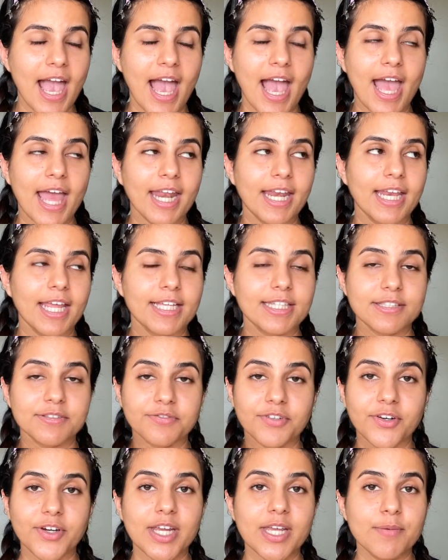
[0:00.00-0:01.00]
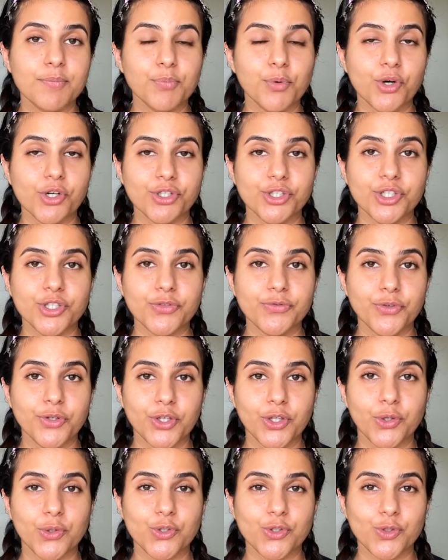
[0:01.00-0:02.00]
And it's very important for
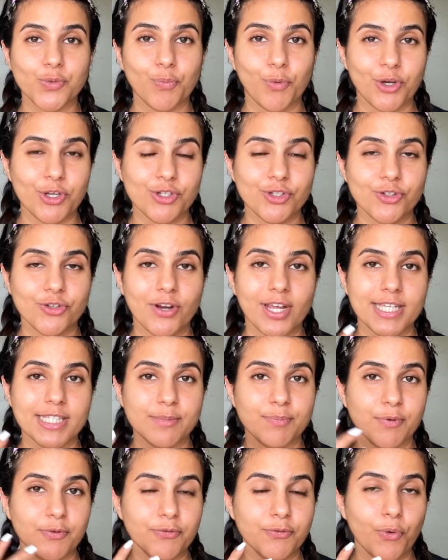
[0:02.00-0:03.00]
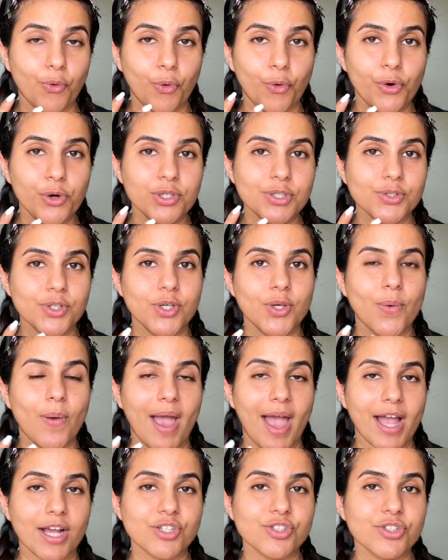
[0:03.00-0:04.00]
you to moisturize before so you
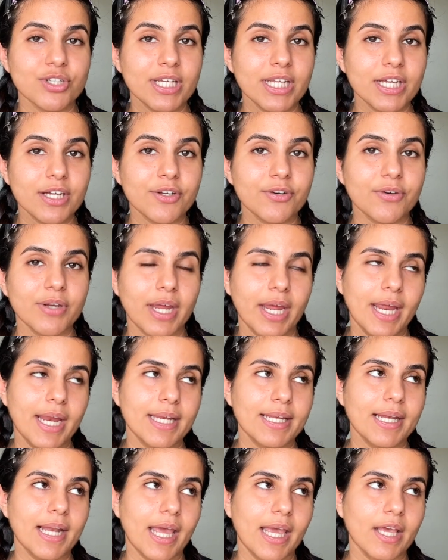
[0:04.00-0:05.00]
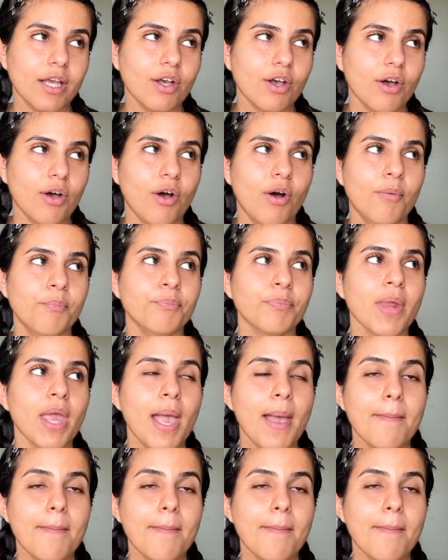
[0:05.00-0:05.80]
actually create like a